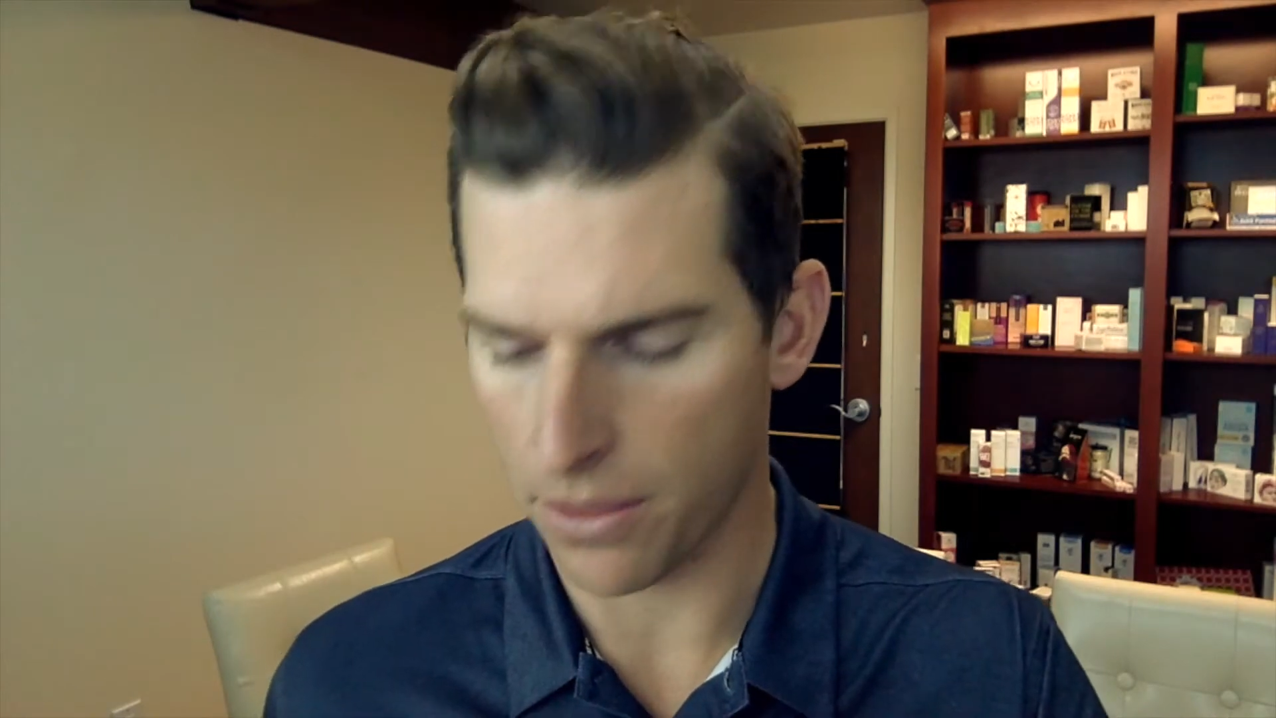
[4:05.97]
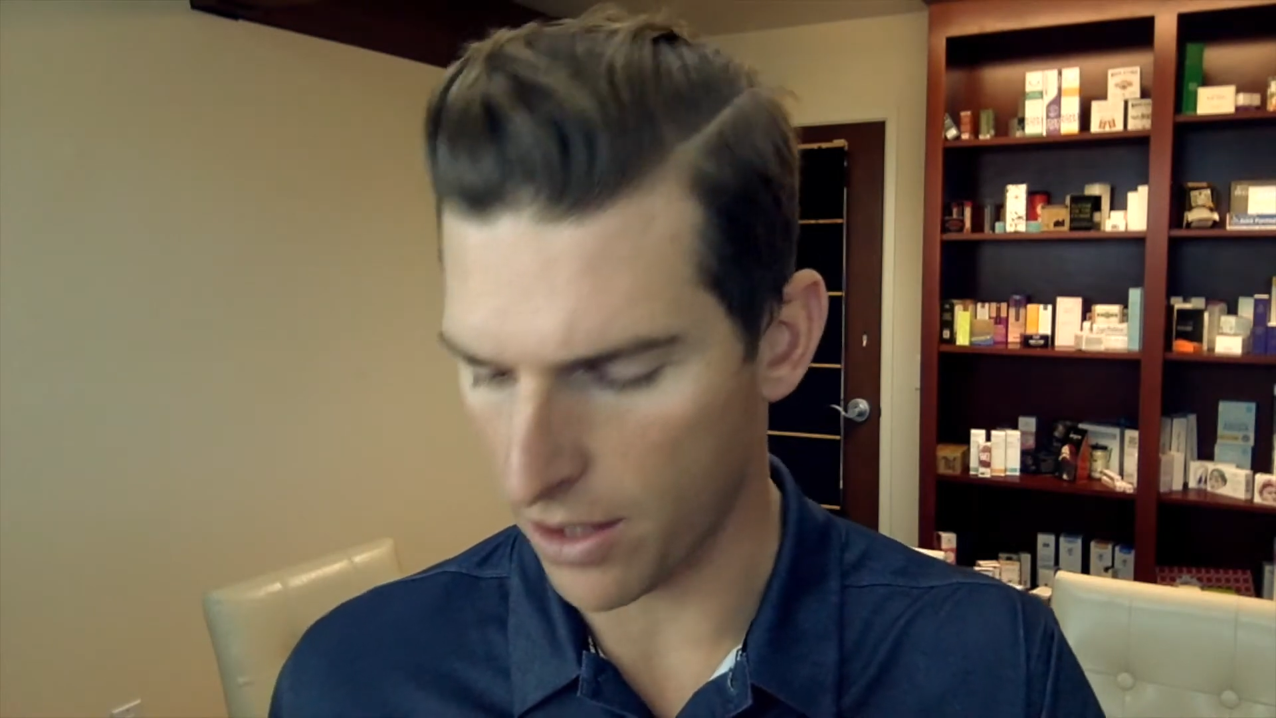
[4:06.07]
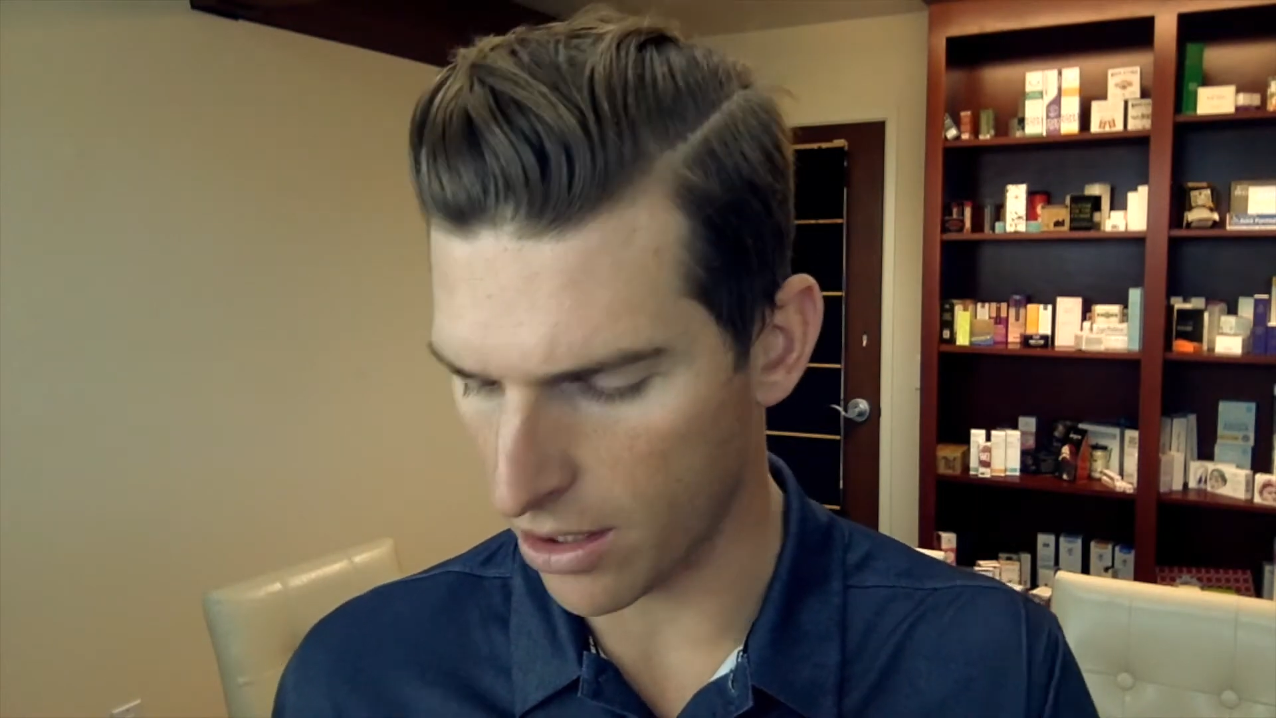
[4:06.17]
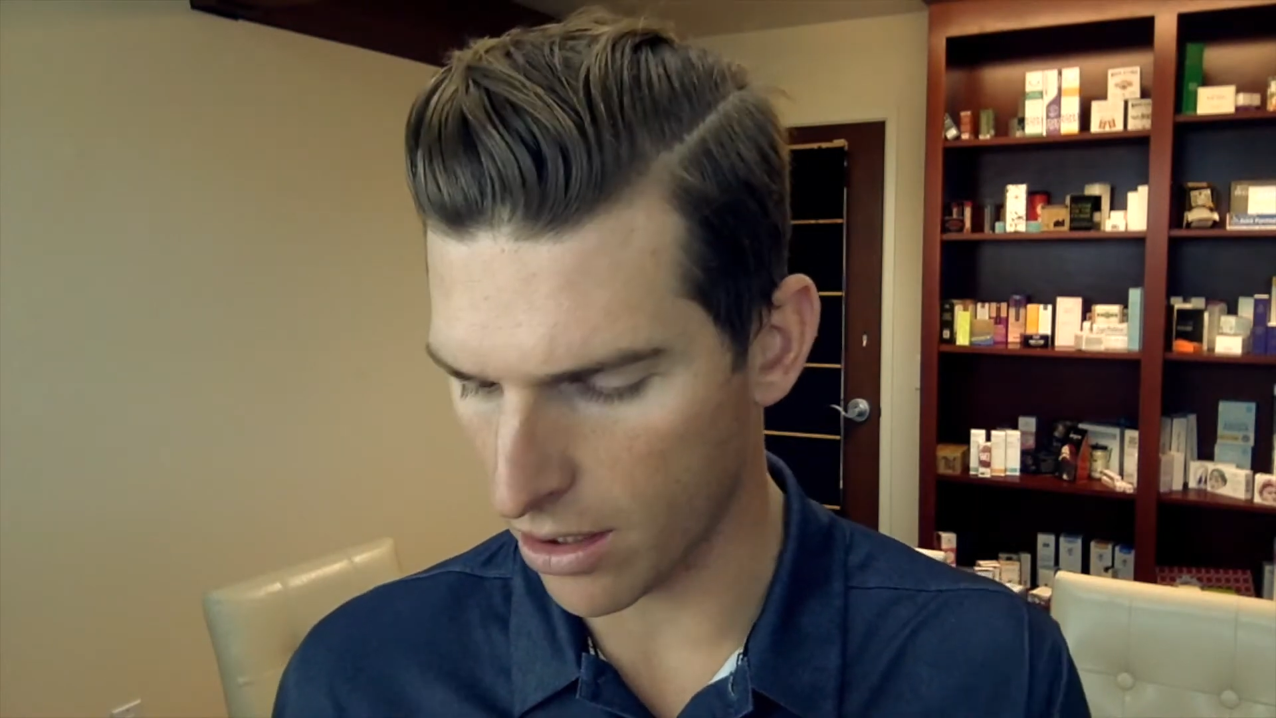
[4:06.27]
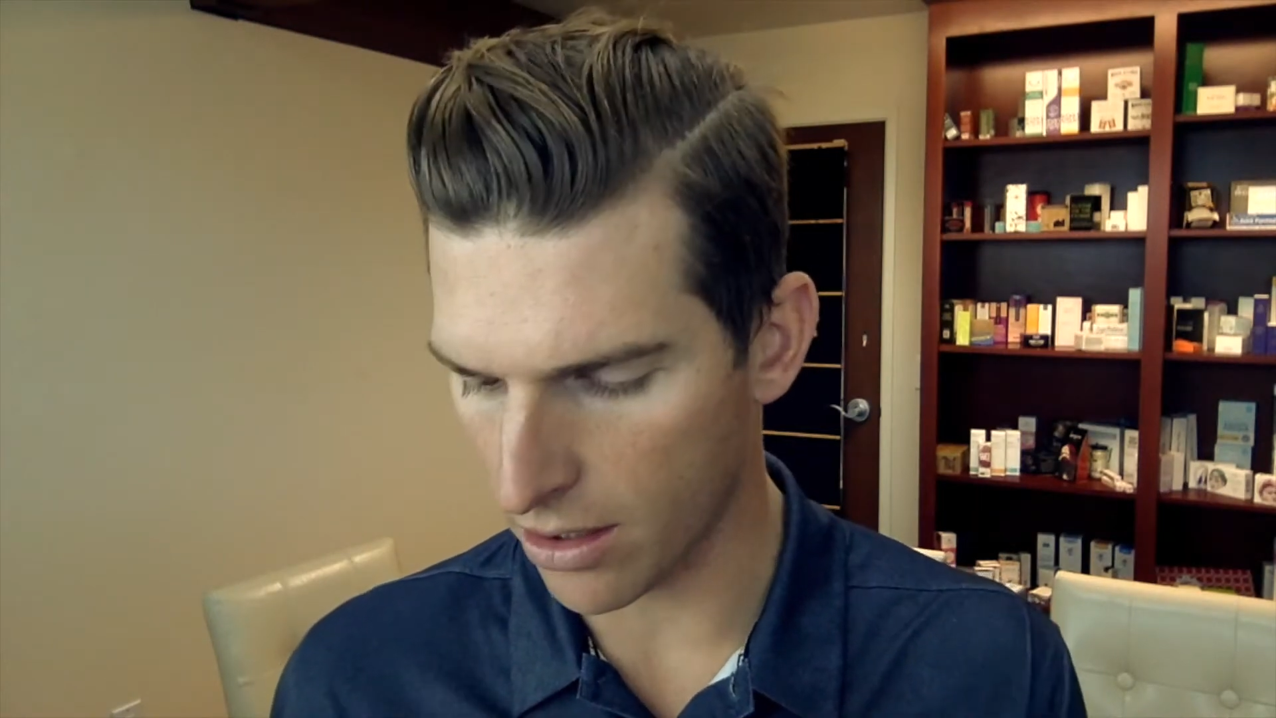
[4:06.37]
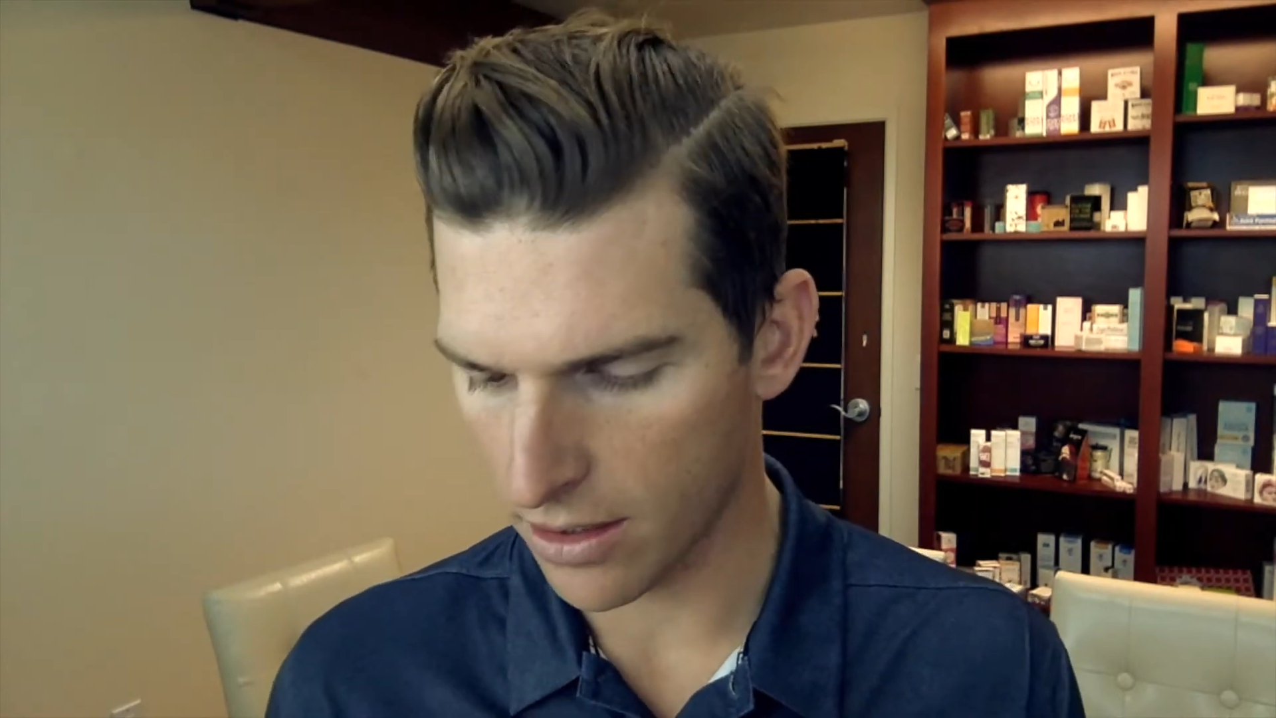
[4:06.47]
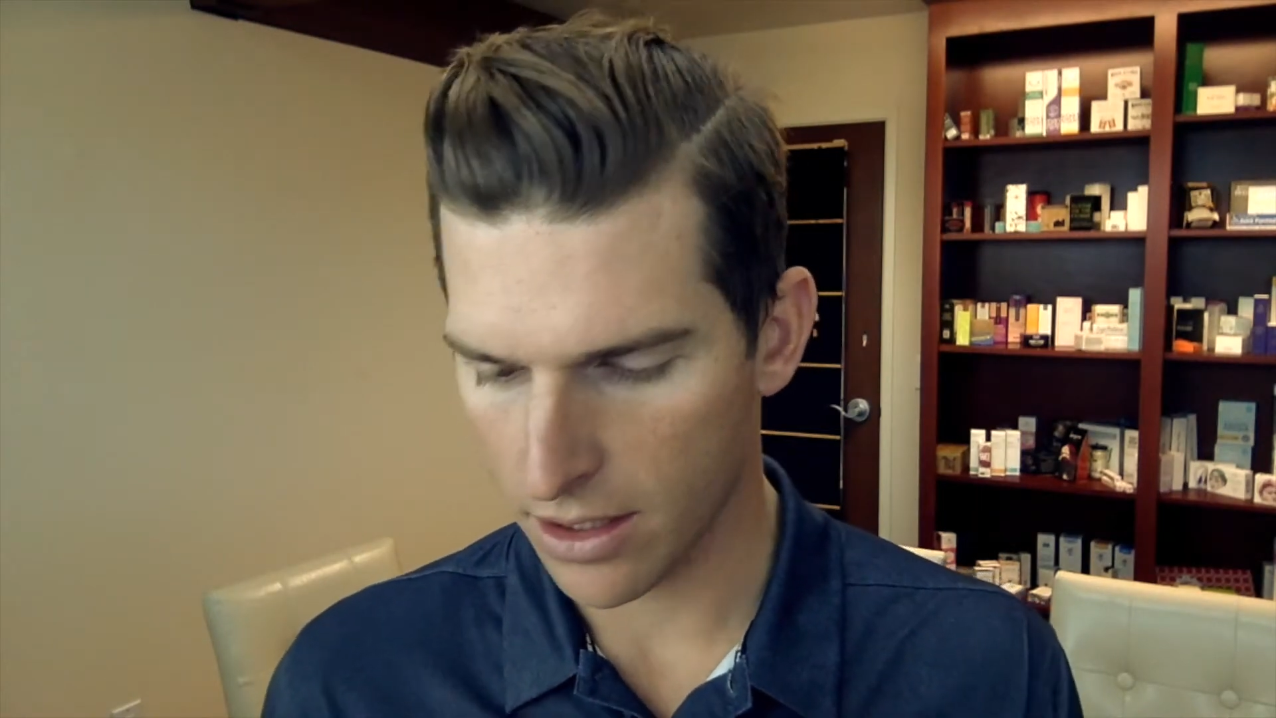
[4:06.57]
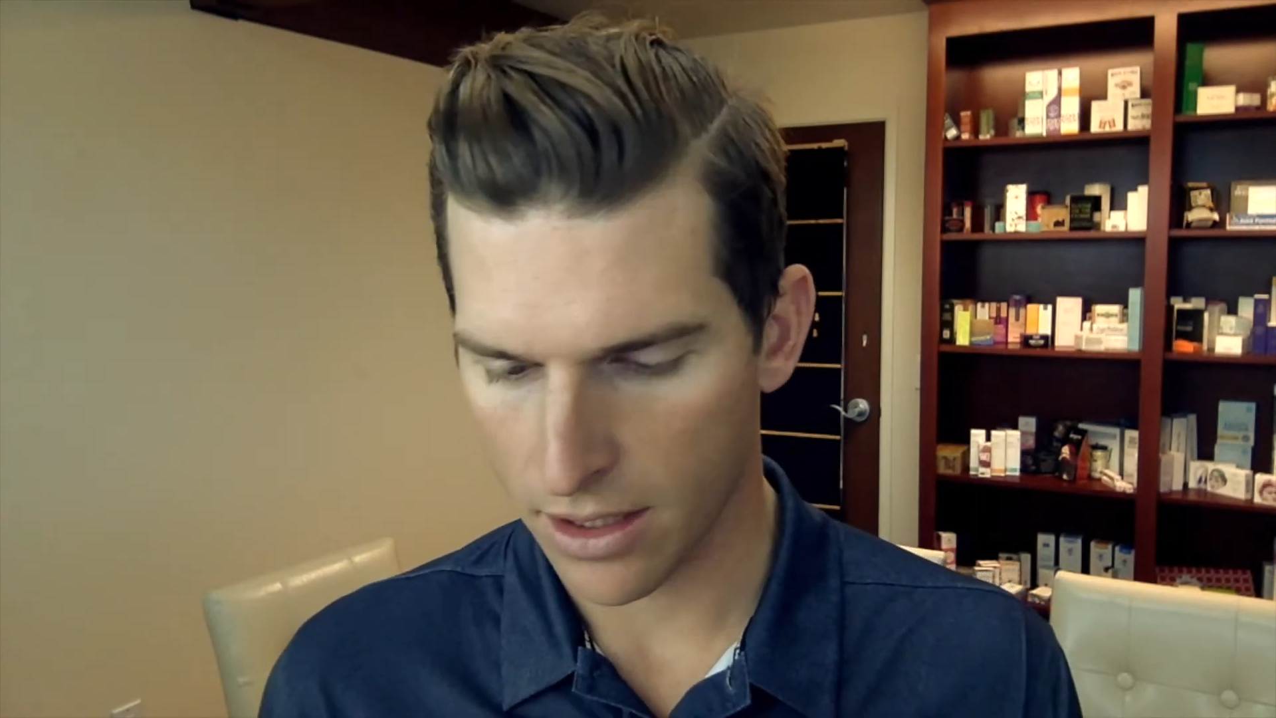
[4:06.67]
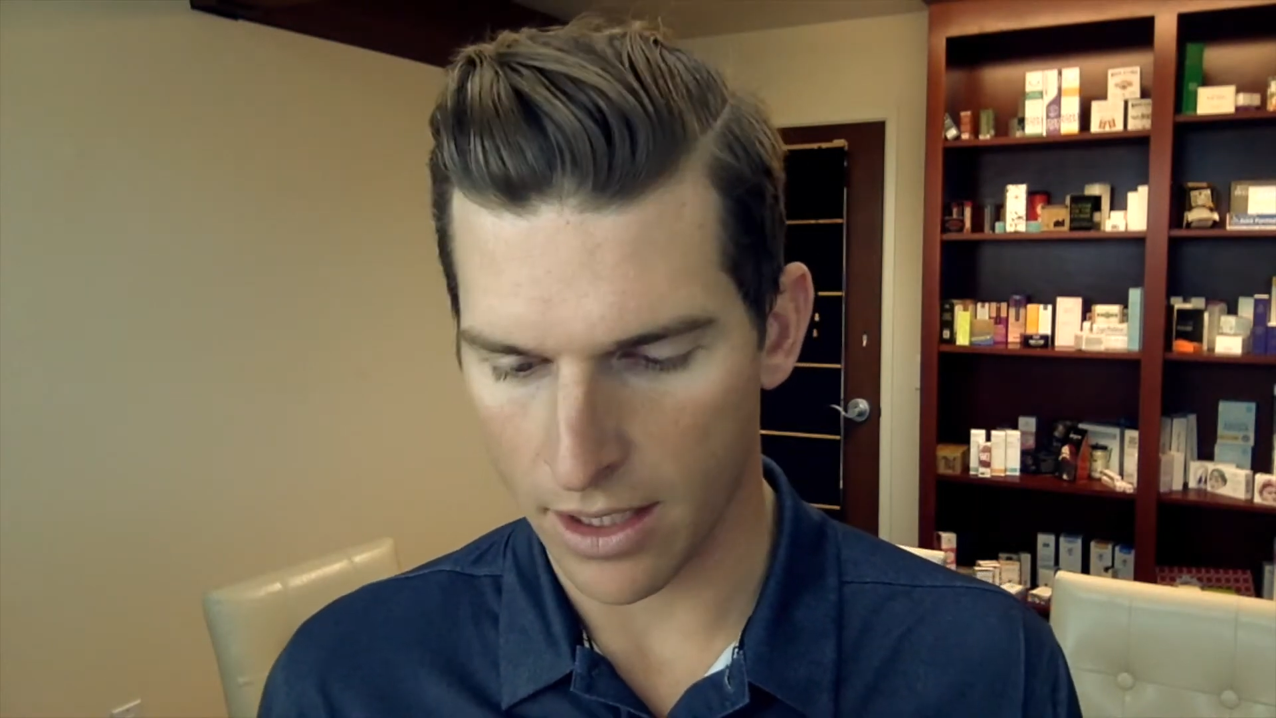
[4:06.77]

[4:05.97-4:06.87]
thicker.